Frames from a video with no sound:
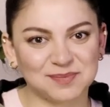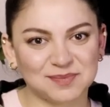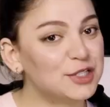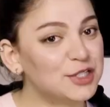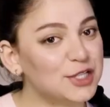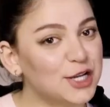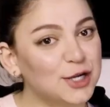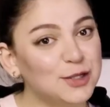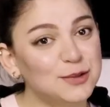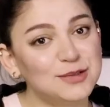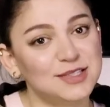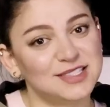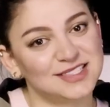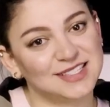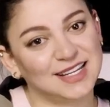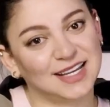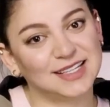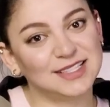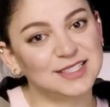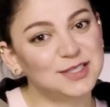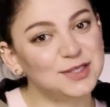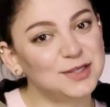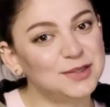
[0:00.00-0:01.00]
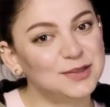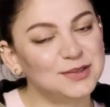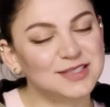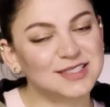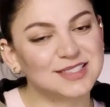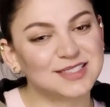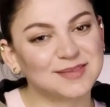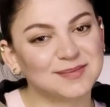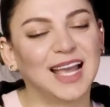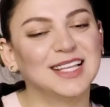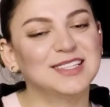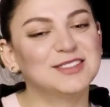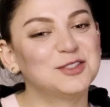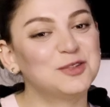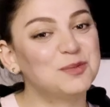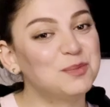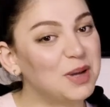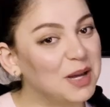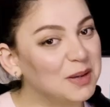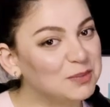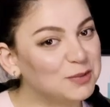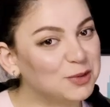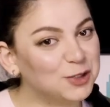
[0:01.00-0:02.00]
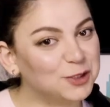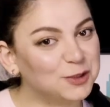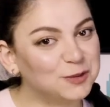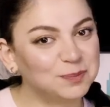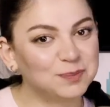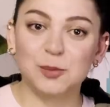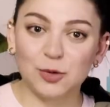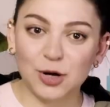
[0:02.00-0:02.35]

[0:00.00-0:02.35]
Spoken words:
So stay tuned and remember,